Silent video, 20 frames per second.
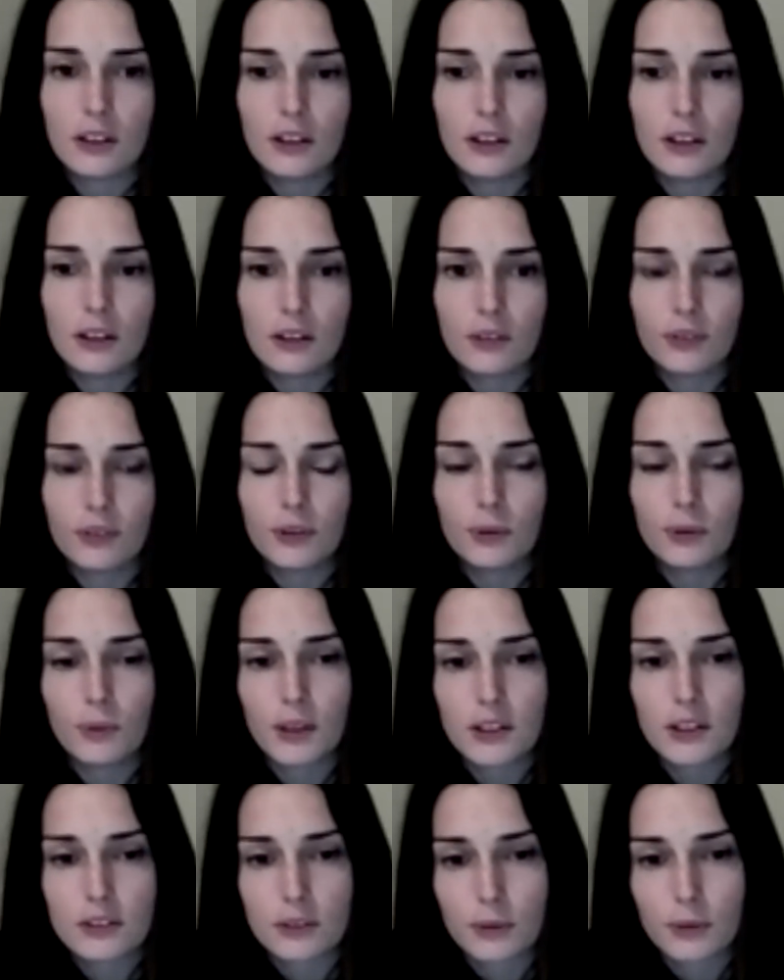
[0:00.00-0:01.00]
a few
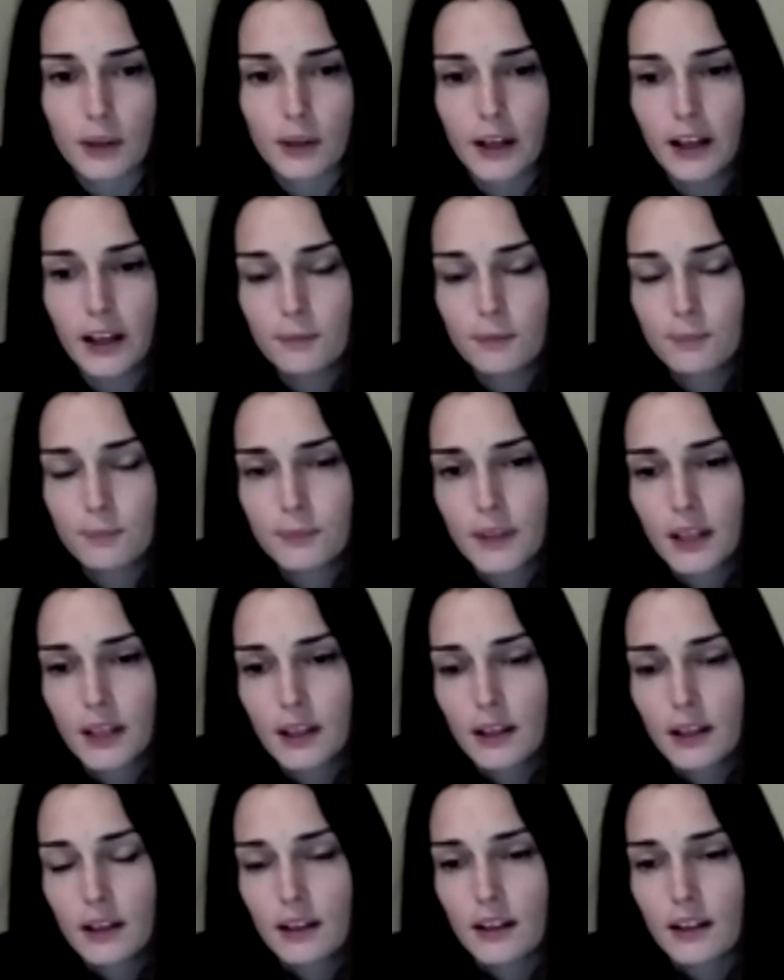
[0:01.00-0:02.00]
weeks away.
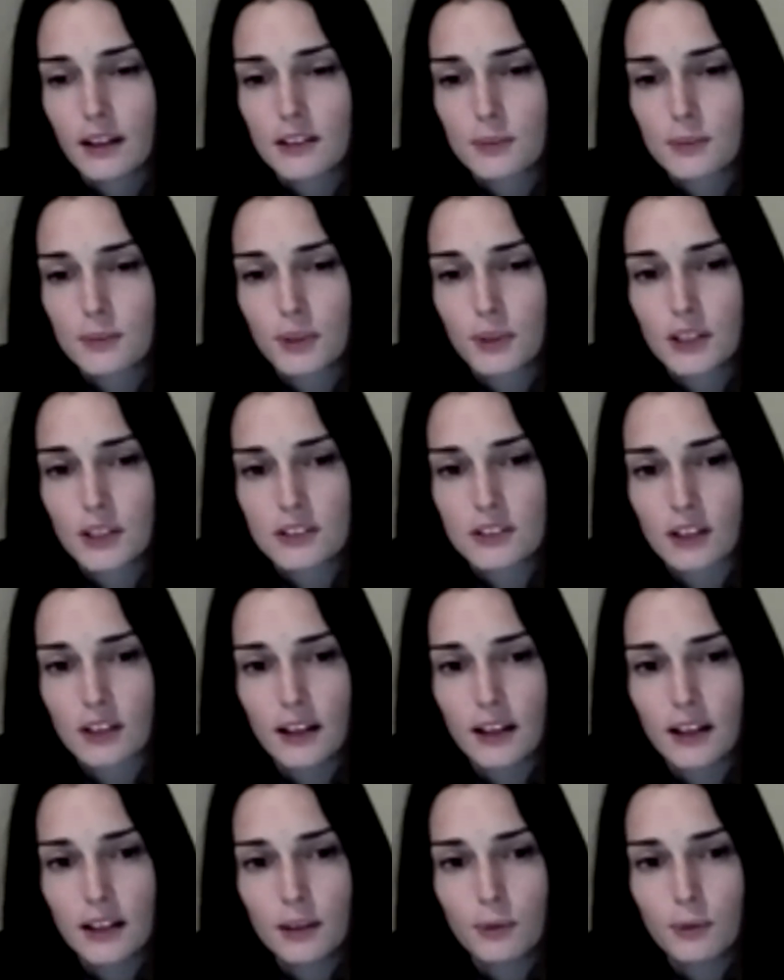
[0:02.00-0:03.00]
That's pretty
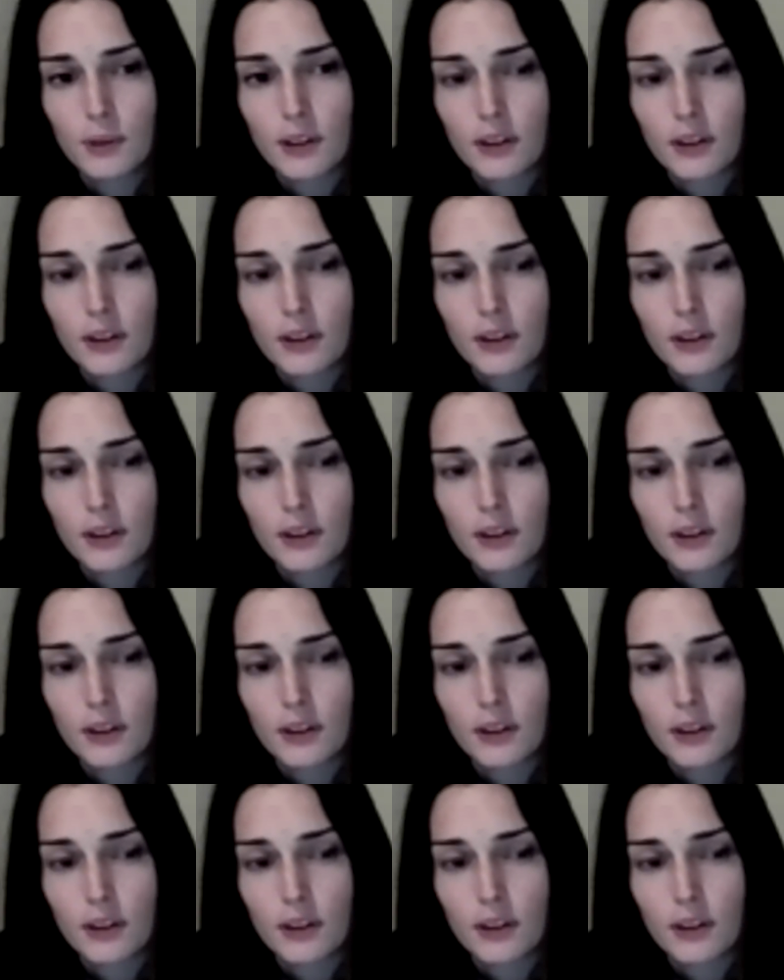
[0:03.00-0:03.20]
exciting with